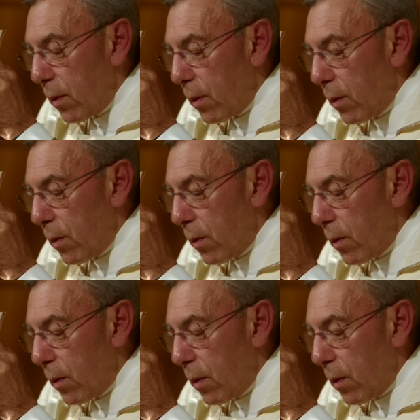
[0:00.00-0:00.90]

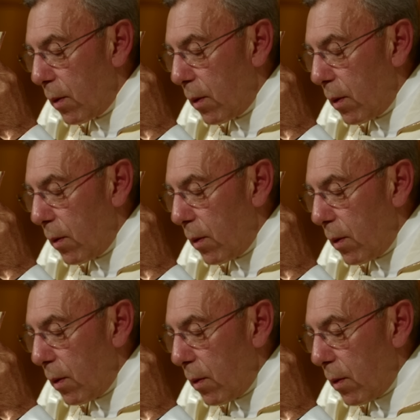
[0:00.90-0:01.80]

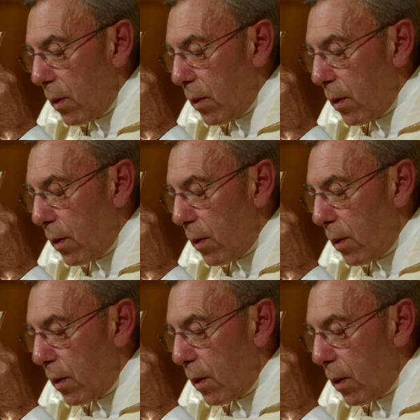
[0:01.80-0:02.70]

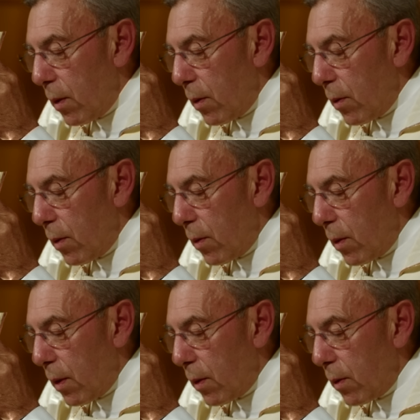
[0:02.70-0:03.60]

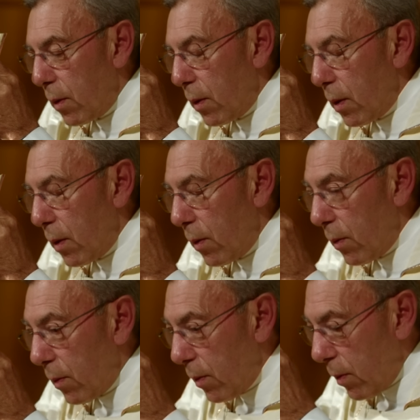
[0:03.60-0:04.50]

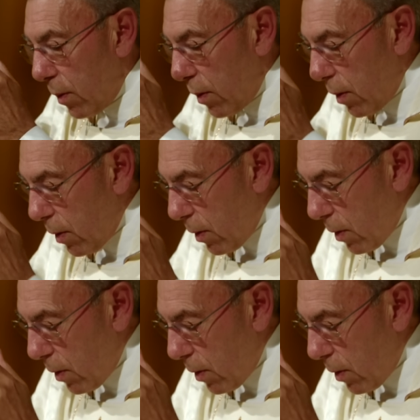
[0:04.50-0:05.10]
(silence)